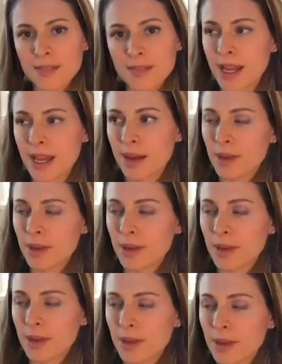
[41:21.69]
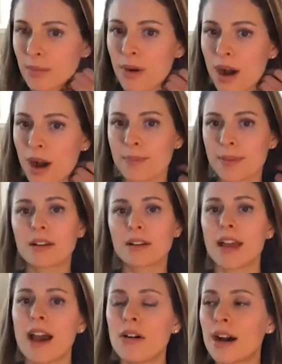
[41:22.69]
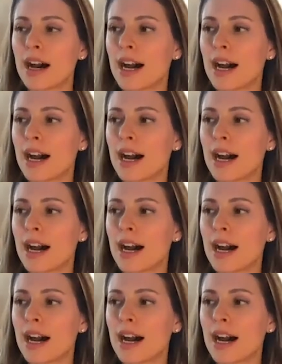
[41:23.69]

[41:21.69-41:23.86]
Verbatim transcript: it's becoming a little bit more popular now.